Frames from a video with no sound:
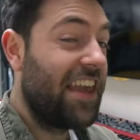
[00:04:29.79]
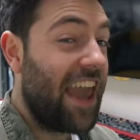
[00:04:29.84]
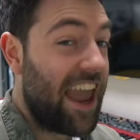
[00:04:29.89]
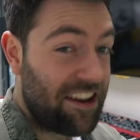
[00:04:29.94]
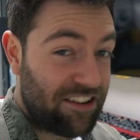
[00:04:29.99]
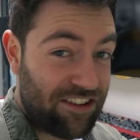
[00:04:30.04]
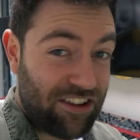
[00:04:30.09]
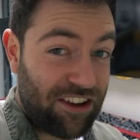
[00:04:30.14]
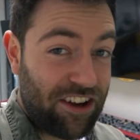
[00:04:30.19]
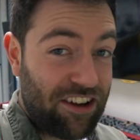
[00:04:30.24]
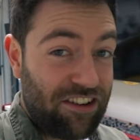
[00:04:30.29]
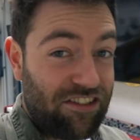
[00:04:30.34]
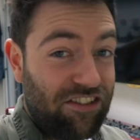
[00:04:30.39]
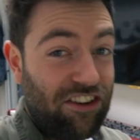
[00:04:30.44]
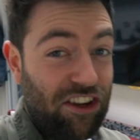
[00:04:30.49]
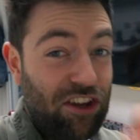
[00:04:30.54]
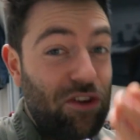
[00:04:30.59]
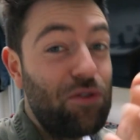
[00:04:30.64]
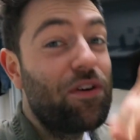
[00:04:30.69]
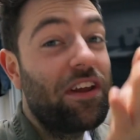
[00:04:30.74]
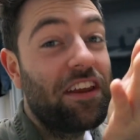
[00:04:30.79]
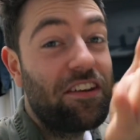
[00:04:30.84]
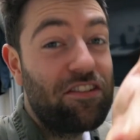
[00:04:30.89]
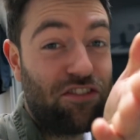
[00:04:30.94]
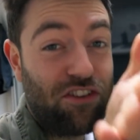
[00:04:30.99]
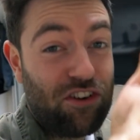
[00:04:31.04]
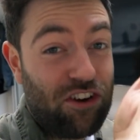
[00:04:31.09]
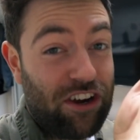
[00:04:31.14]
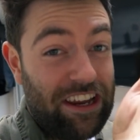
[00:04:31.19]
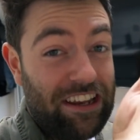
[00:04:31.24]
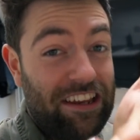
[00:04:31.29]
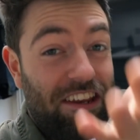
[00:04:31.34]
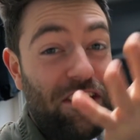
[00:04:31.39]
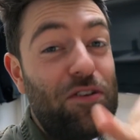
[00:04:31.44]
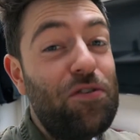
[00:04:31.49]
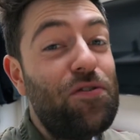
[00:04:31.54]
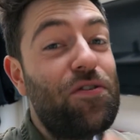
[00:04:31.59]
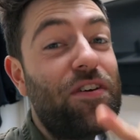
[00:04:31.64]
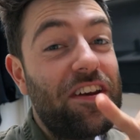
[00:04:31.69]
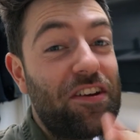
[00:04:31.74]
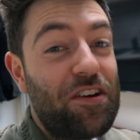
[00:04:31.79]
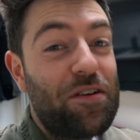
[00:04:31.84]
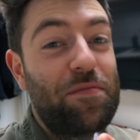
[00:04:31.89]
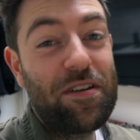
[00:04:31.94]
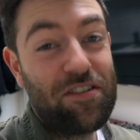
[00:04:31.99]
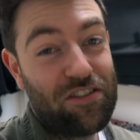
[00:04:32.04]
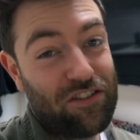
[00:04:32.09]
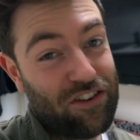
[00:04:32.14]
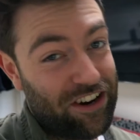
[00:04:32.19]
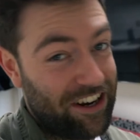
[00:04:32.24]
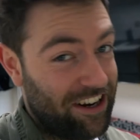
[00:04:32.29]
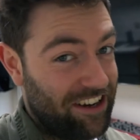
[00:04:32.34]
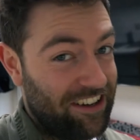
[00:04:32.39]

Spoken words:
get in touch. You can join. You can come and join